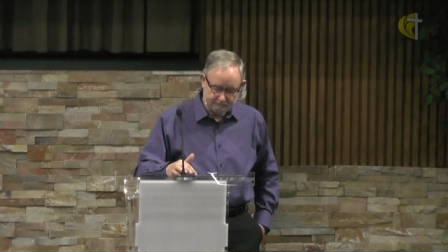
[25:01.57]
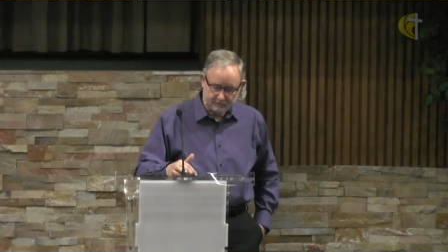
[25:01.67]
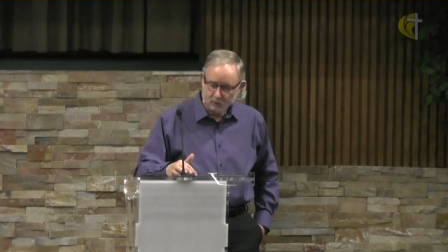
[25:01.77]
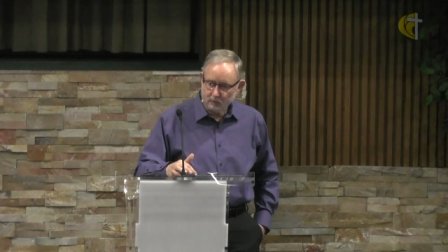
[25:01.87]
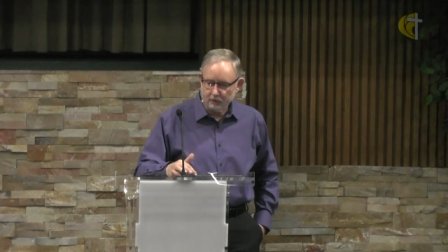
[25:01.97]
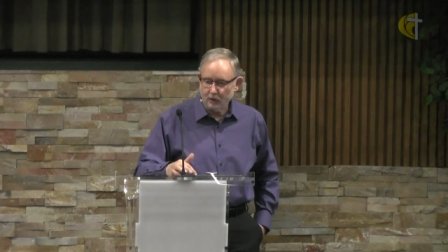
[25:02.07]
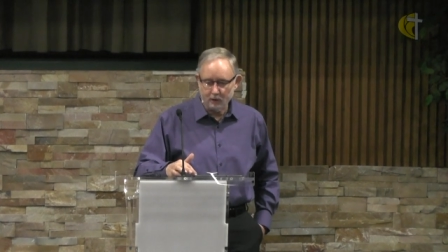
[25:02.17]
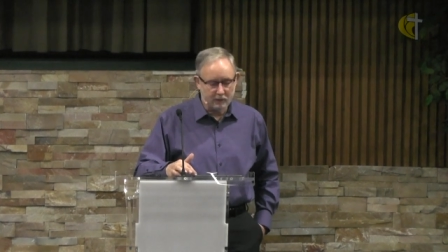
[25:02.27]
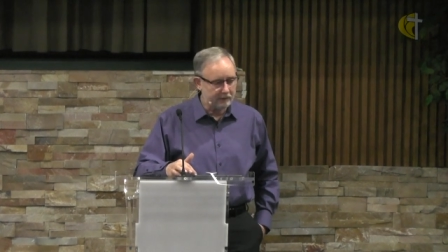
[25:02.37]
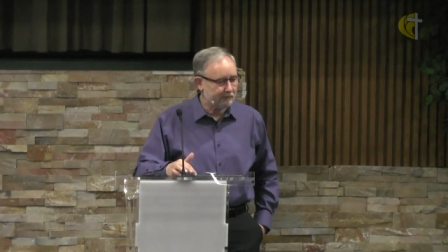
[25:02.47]
with
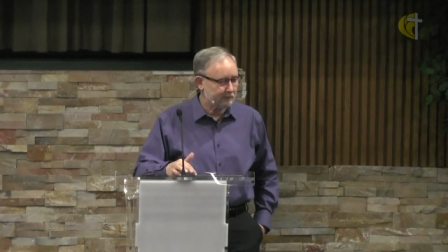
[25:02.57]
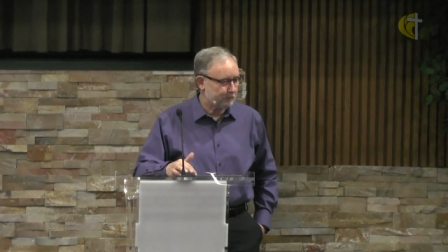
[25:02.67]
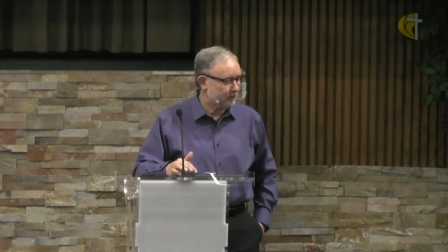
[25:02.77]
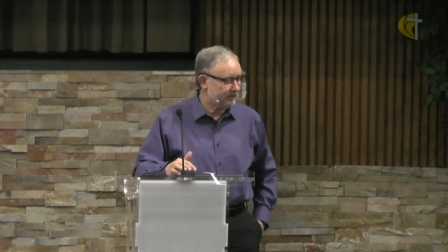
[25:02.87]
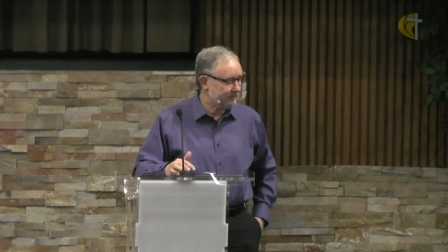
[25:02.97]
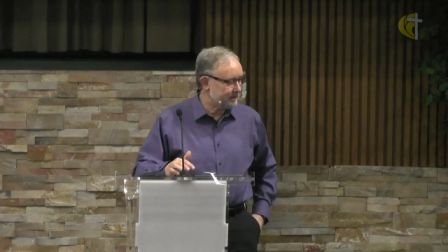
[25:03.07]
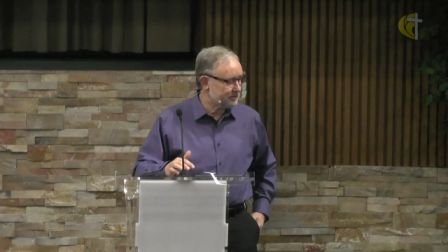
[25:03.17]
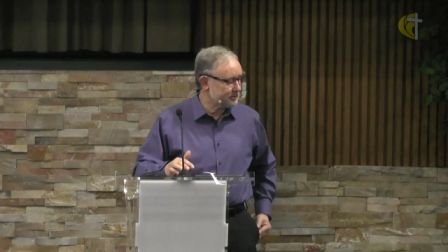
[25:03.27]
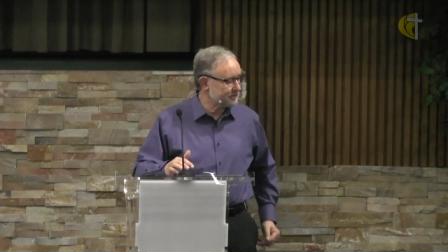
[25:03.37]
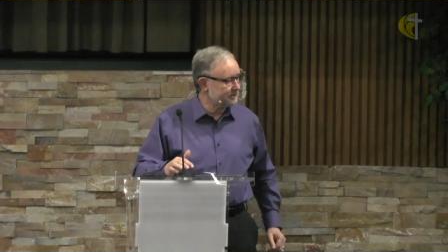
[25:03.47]
all the
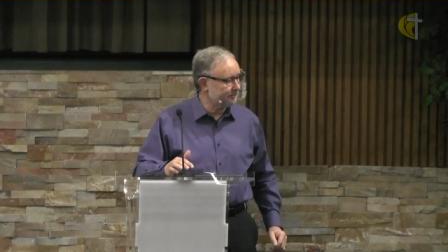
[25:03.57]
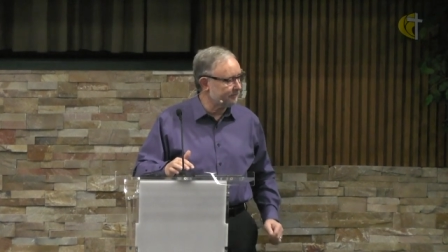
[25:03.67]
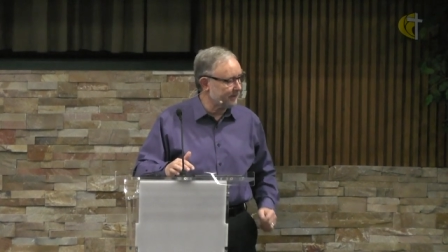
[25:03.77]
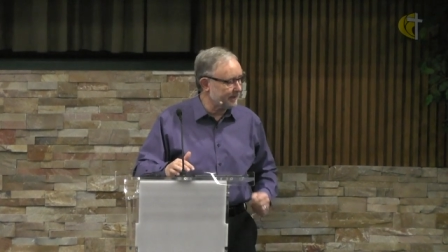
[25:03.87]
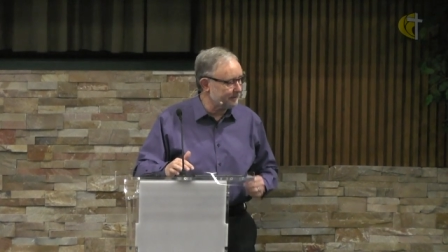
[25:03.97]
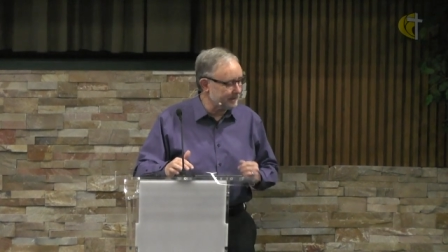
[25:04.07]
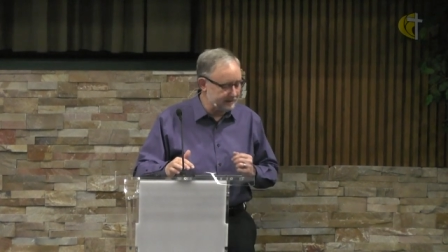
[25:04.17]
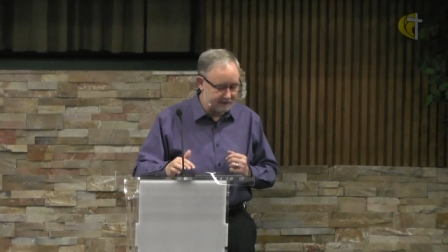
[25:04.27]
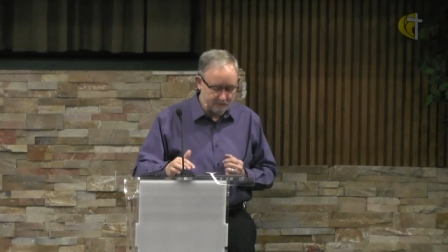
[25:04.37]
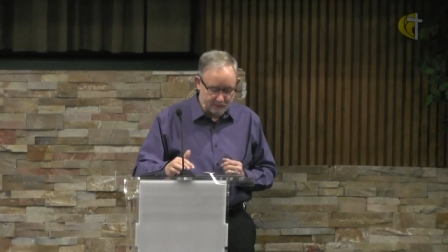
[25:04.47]
privileges of family
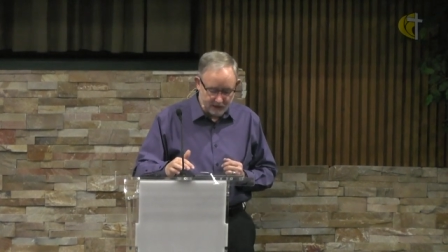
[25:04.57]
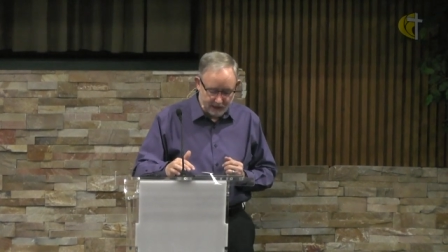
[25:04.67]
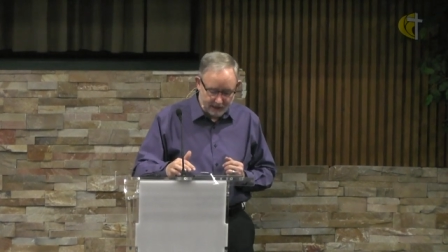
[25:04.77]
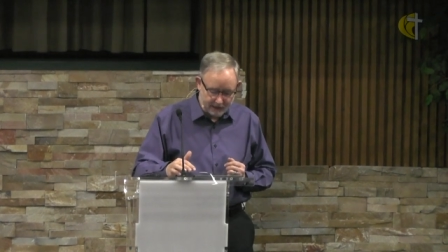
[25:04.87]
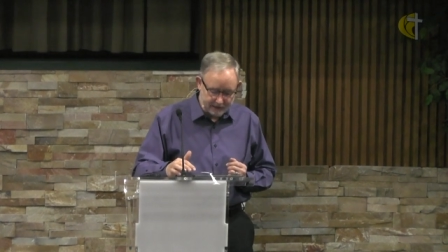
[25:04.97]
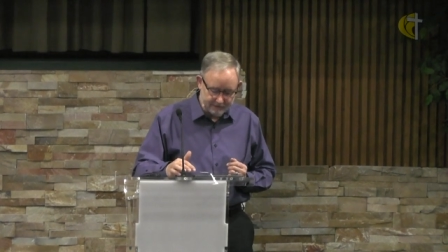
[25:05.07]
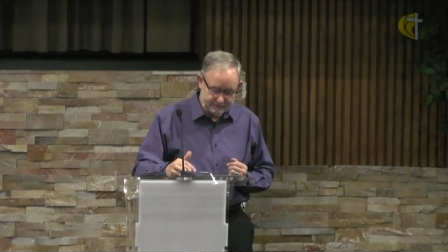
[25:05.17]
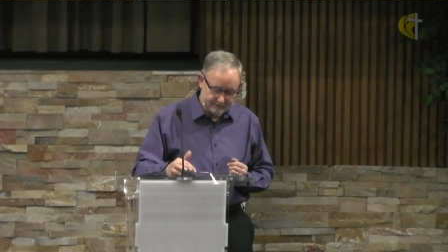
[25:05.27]
that apply